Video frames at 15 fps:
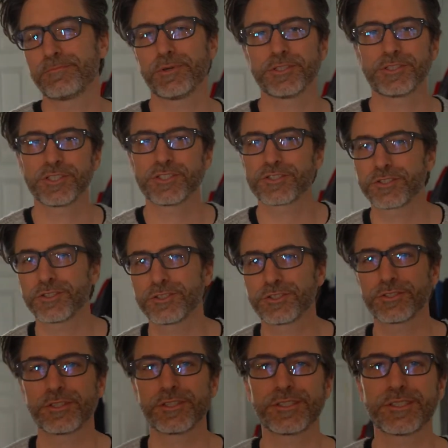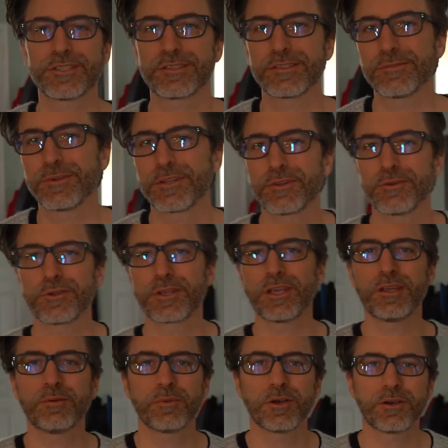bunch of surgeries and went through
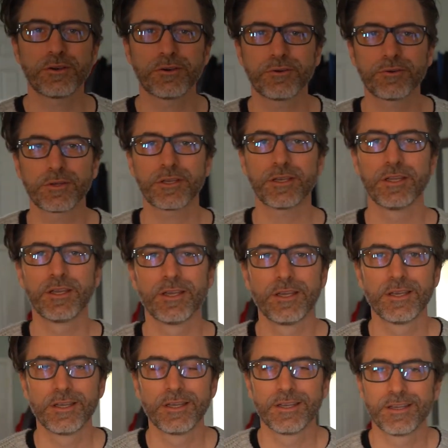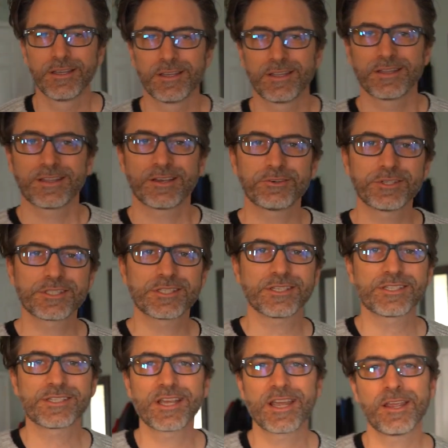chemo, and that was the
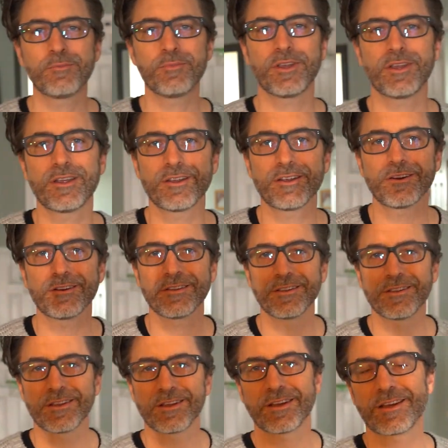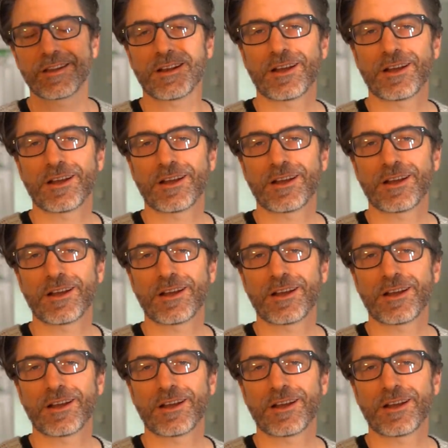same year that